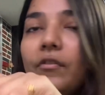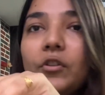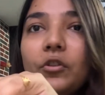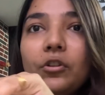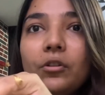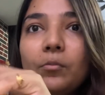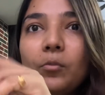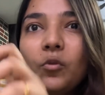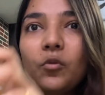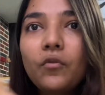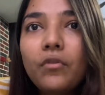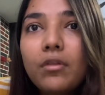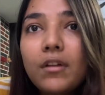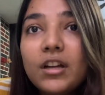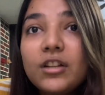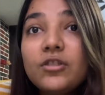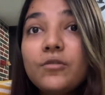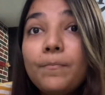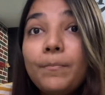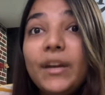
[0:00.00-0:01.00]
to remove
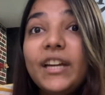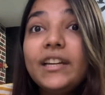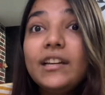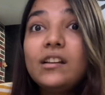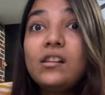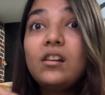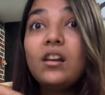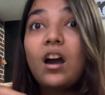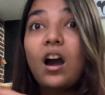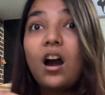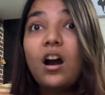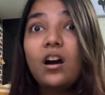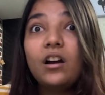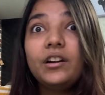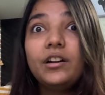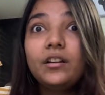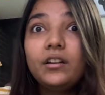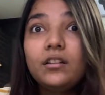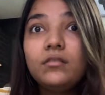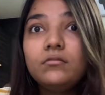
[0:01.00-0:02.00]
such metal hard